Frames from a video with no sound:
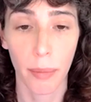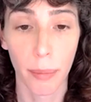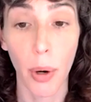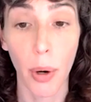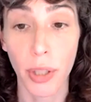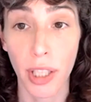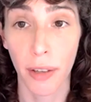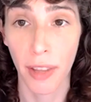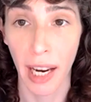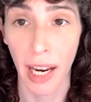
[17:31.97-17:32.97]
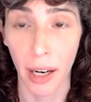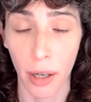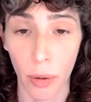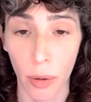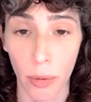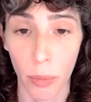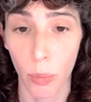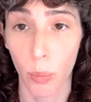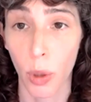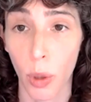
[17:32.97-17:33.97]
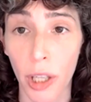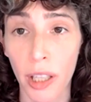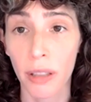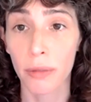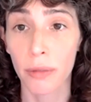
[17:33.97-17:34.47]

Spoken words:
most of their work